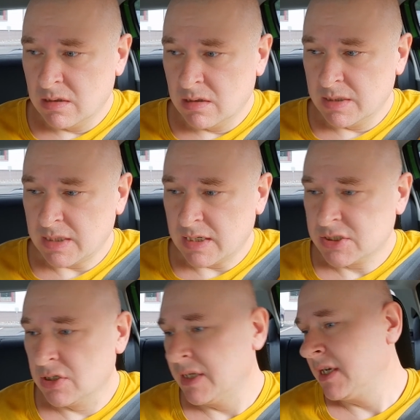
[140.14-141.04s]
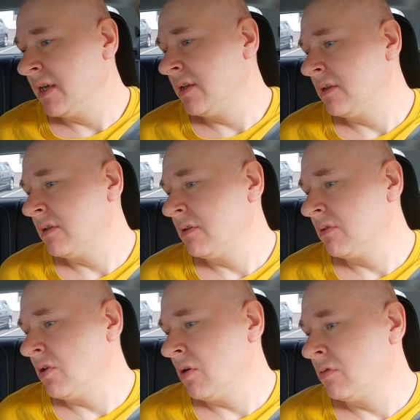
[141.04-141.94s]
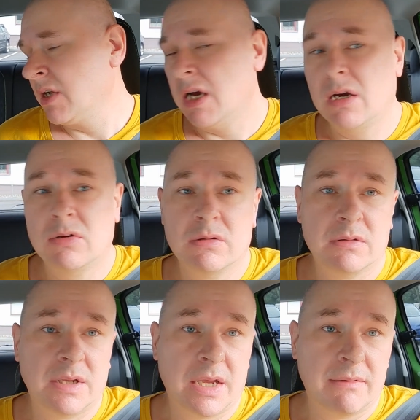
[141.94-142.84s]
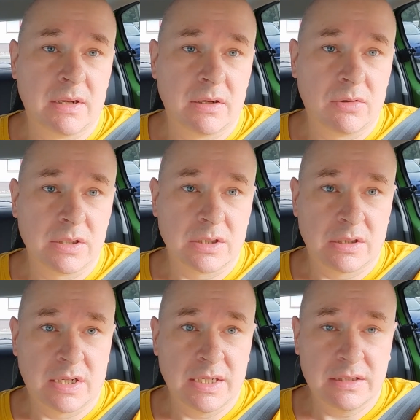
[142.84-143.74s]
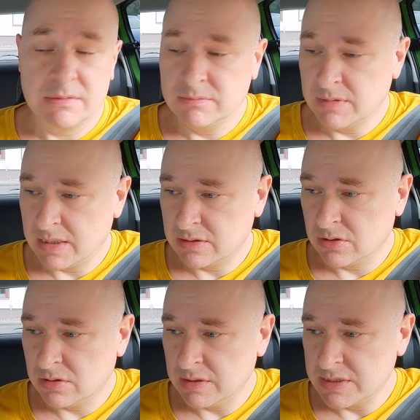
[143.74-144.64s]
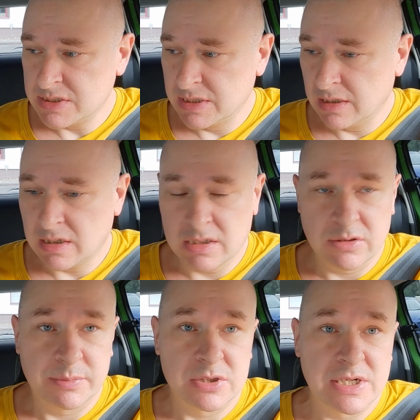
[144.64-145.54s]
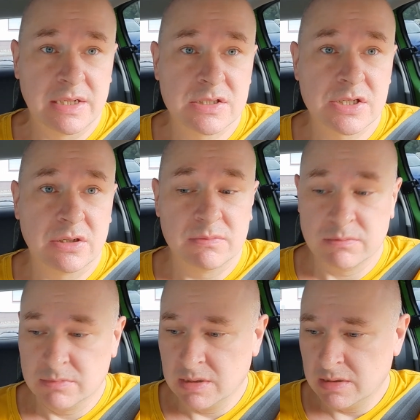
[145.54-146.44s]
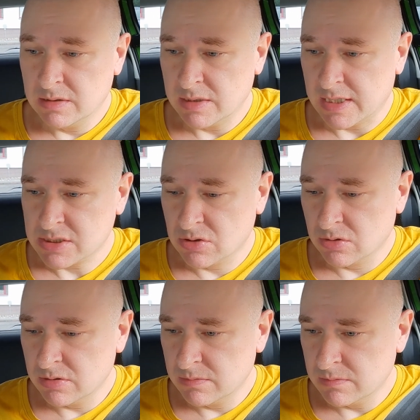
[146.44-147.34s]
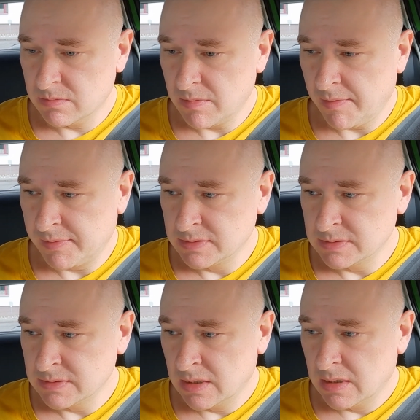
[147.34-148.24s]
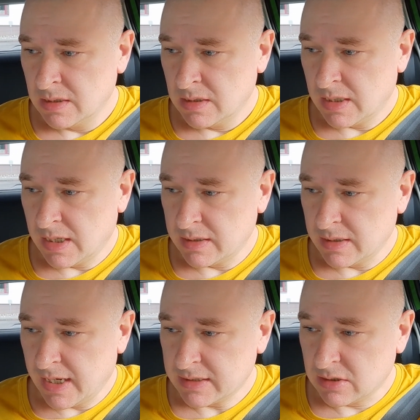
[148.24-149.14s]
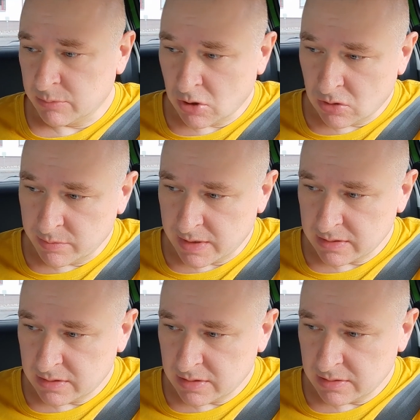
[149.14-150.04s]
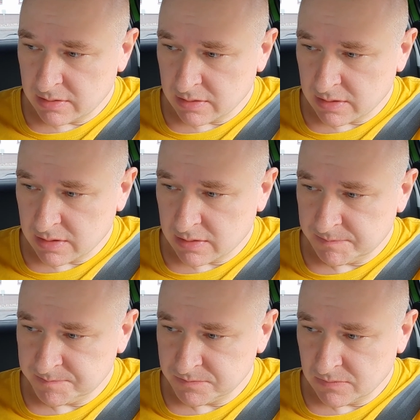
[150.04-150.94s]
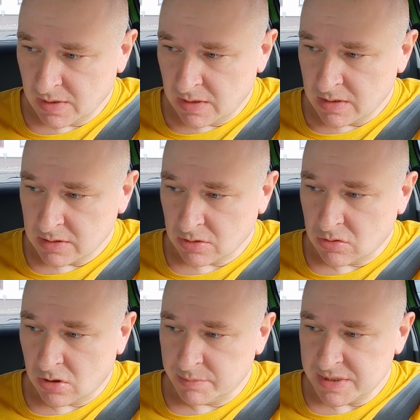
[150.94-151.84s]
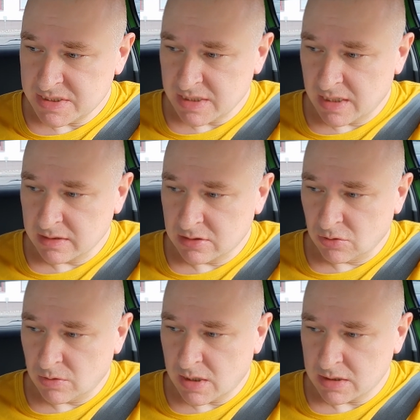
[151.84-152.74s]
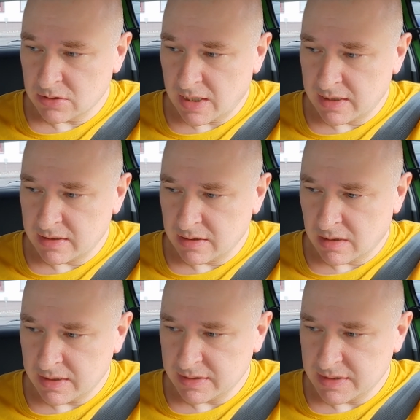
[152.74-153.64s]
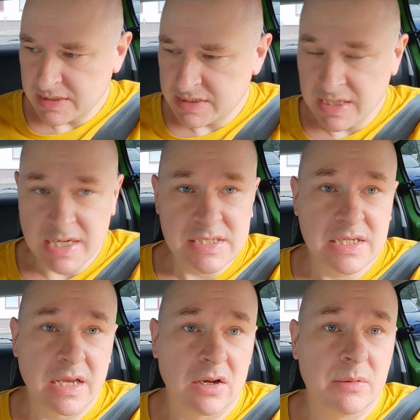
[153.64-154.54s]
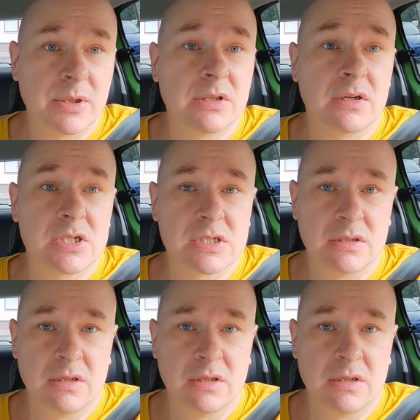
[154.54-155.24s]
It actually didn't go down even during the night at all. It's still 100%, so that's good. And at the moment, the COM is saying 296 kilometers,